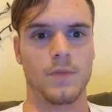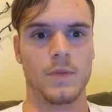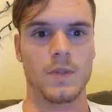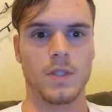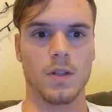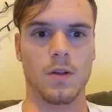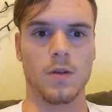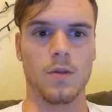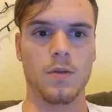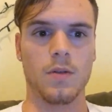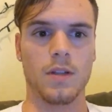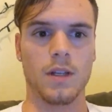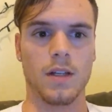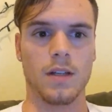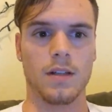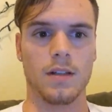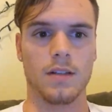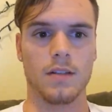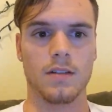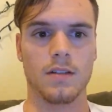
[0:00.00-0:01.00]
So
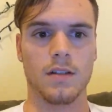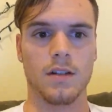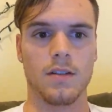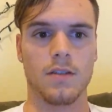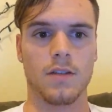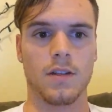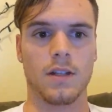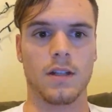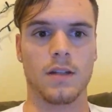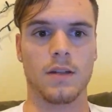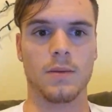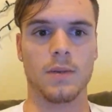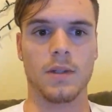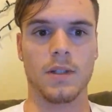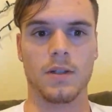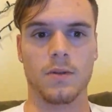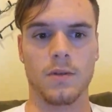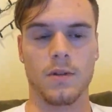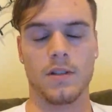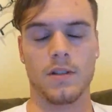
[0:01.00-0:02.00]
that is another thing that will
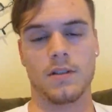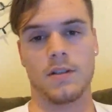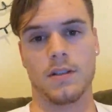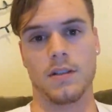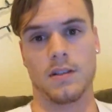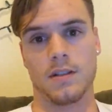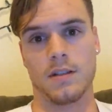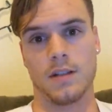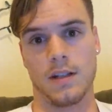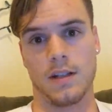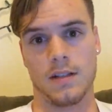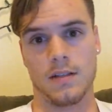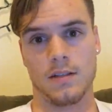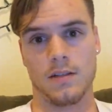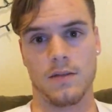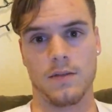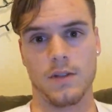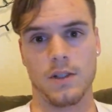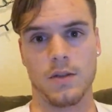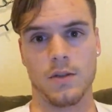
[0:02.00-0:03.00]
increase, and that
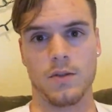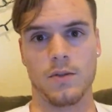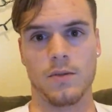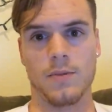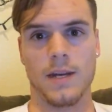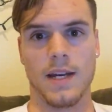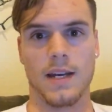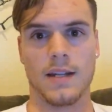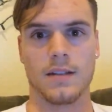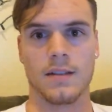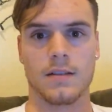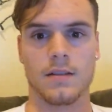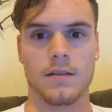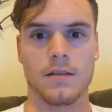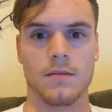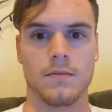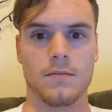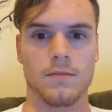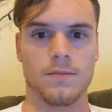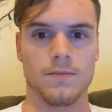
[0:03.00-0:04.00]
is the VO2 max.